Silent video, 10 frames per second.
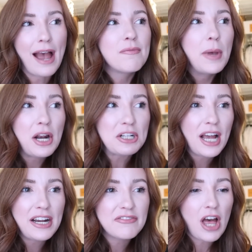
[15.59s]
I've been on
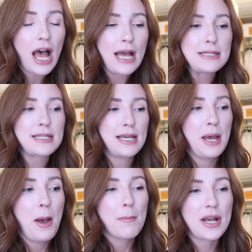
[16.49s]
kind of the hunt
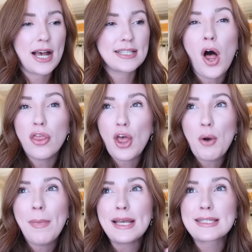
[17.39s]
because
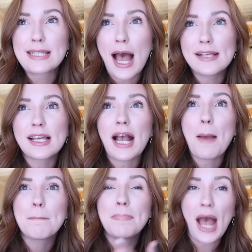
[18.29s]
although my size, like
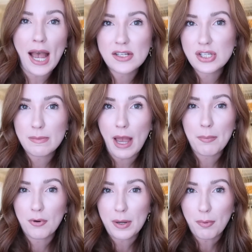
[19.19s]
I'm back to my
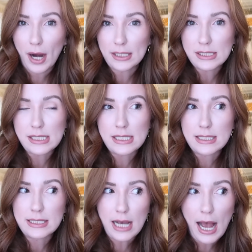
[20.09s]
pre-pregnancy
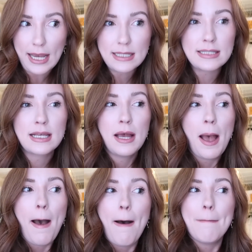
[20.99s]
size,
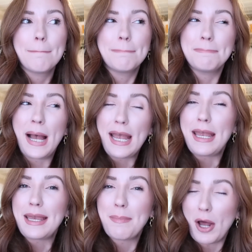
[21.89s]

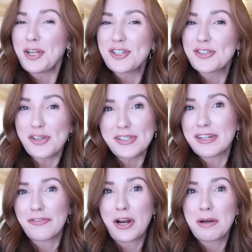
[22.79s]
my body just looks
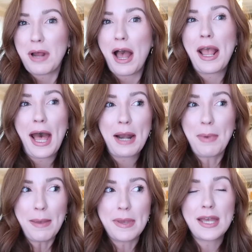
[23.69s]
different. I had a
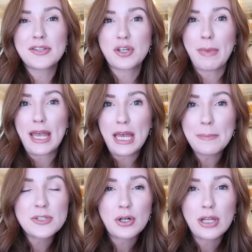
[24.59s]
baby and so my
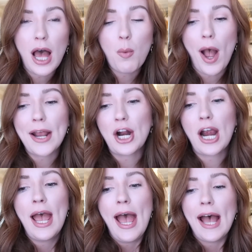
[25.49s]
hips are a lot
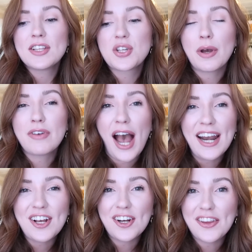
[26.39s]
wider, and so I've
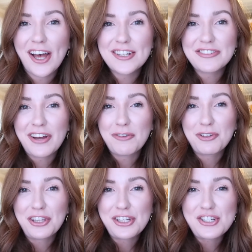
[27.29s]
kind of gone on the hunt to find
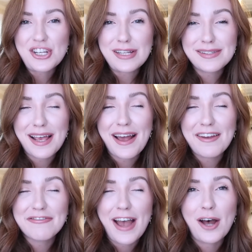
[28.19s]
really good jeans, and I
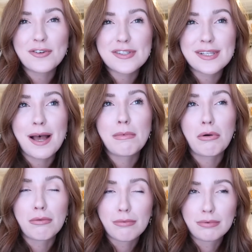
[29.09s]
have found some
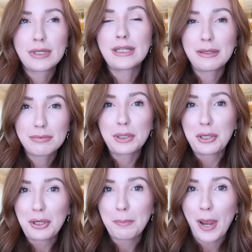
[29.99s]

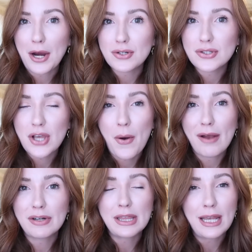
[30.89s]
really good pairs. So
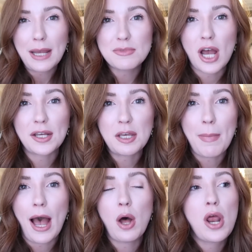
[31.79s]
everything I am talking
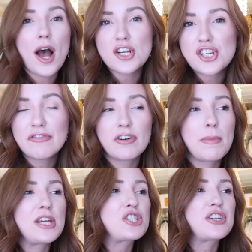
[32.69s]
about, wash
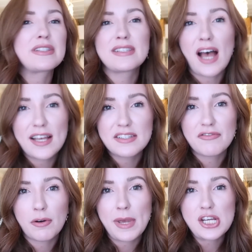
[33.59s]
information, size
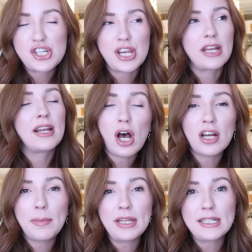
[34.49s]
information, it's all
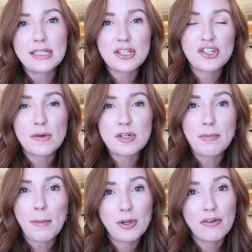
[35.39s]
going to be linked in the
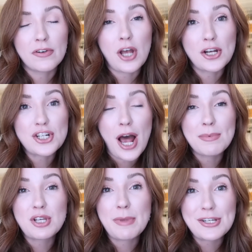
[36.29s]
description bar below for y'all to
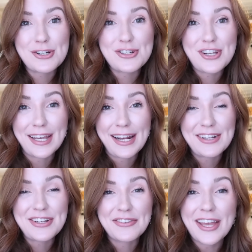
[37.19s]
shop, so make sure you check it
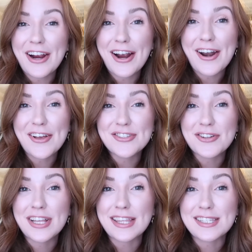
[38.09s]
out down there. And
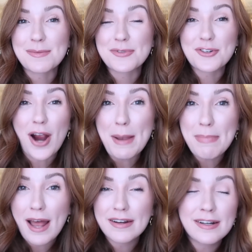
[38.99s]
also click the
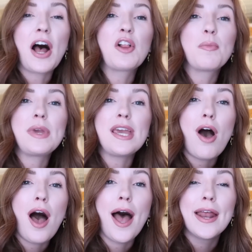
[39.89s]
subscribe button, follow me
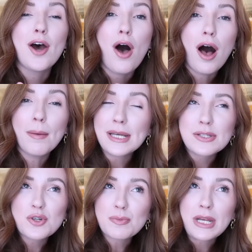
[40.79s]
on all my
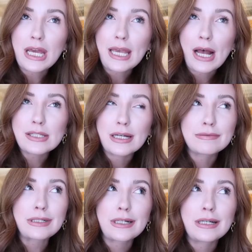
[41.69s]
social media accounts. I
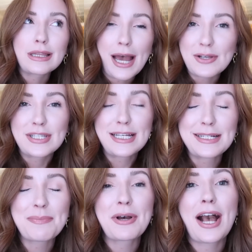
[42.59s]
have like
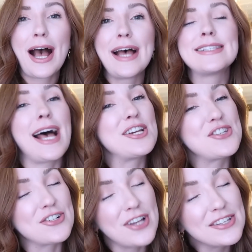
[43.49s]
1,000 because I
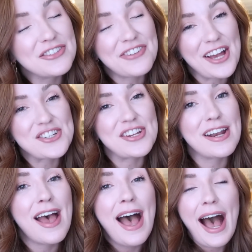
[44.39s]
share tons of
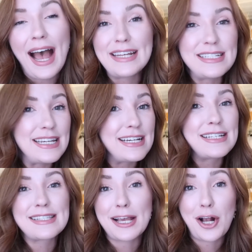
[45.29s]
fashion
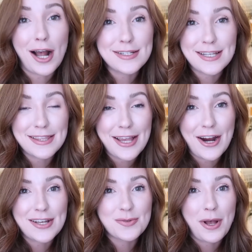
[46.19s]
ideas and content
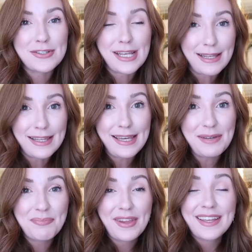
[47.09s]
there as well
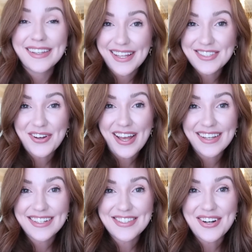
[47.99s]
daily. Let's go
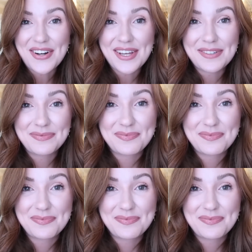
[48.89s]
ahead and get started.